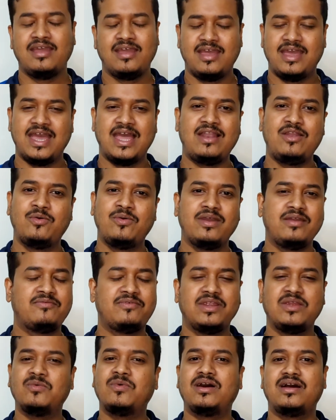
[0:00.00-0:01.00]
Hello
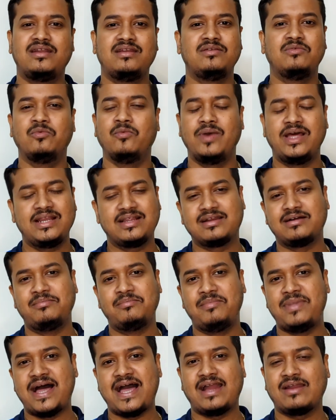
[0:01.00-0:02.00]
everyone, welcome
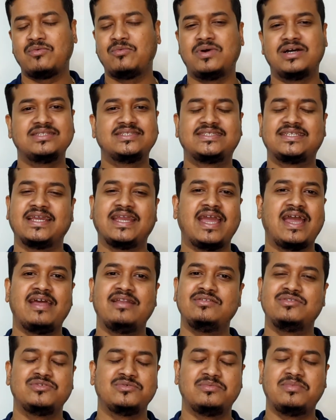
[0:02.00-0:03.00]
back once
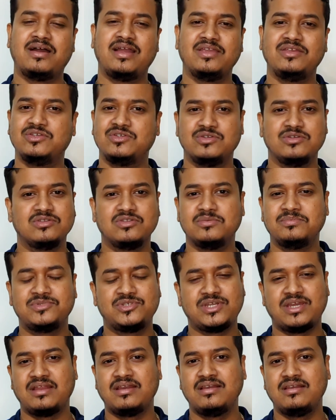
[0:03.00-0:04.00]
again to my YouTube
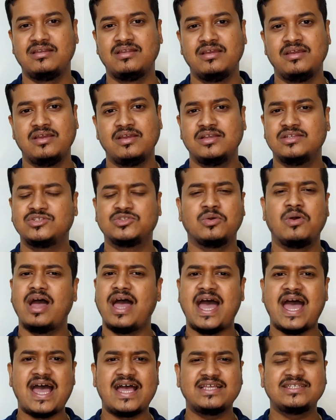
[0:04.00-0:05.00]
channel. So
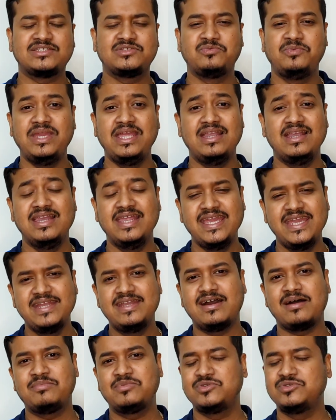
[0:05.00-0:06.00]
as we lead
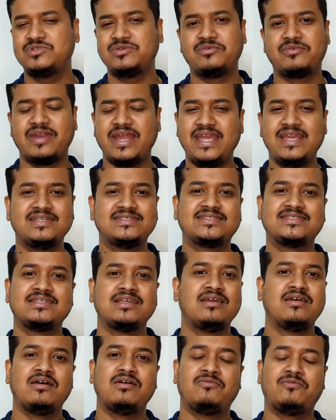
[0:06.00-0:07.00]
up to the race
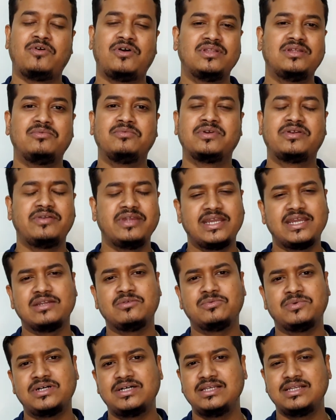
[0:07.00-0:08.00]
for the Cricket
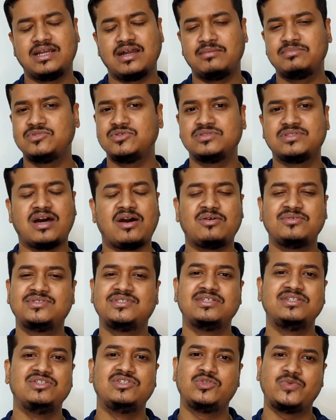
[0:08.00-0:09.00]
World Cup
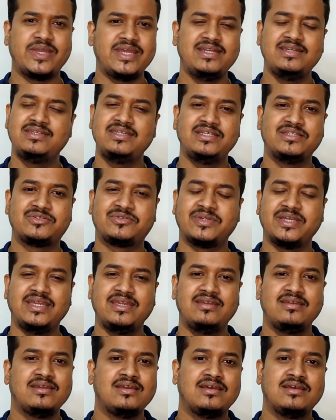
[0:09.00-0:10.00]

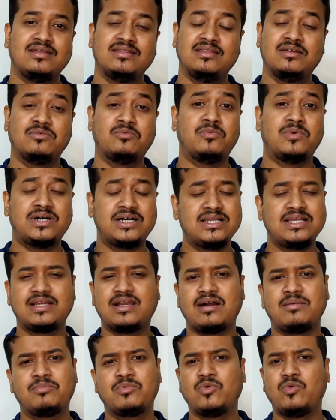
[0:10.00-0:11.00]
2023, the World
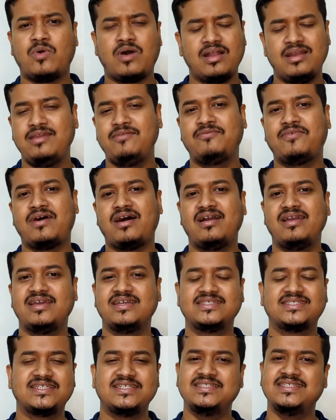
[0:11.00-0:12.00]
Cup
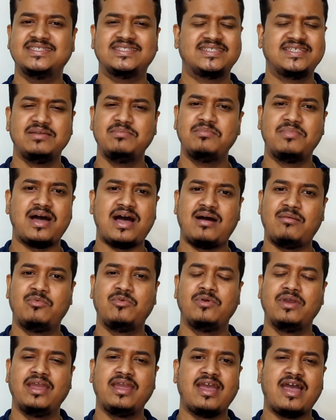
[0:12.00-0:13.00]
qualifiers in
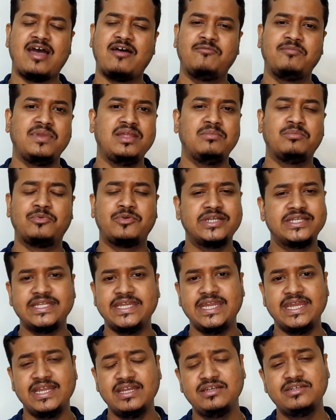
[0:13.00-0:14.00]
Zimbabwe have been
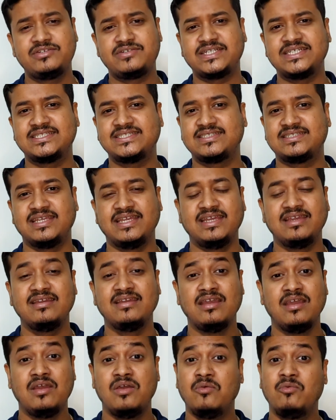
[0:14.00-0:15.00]
pretty interesting,
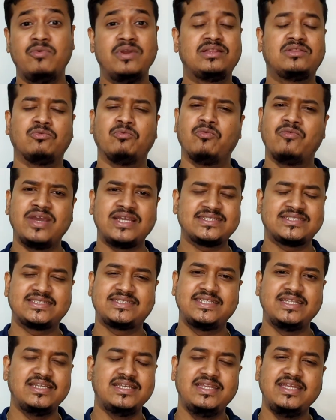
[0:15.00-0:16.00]
with West
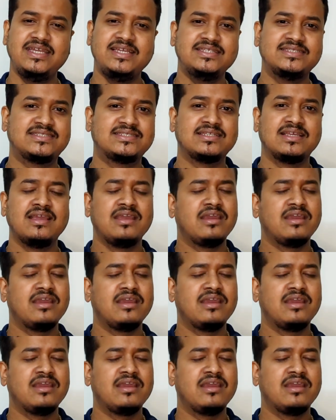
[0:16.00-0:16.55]
Indies